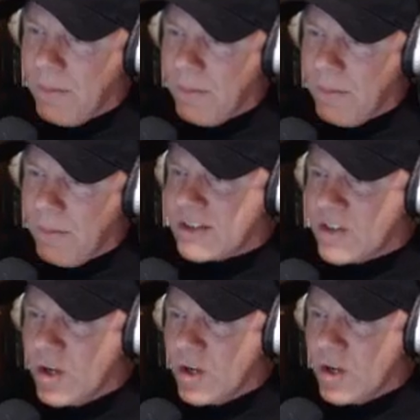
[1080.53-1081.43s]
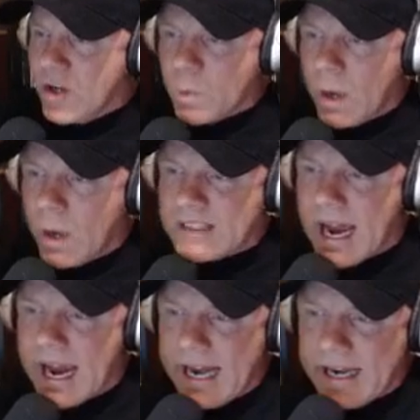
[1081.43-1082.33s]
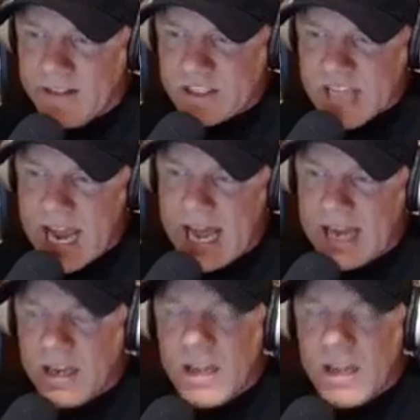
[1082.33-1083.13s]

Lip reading: a link to your all's website in the chat.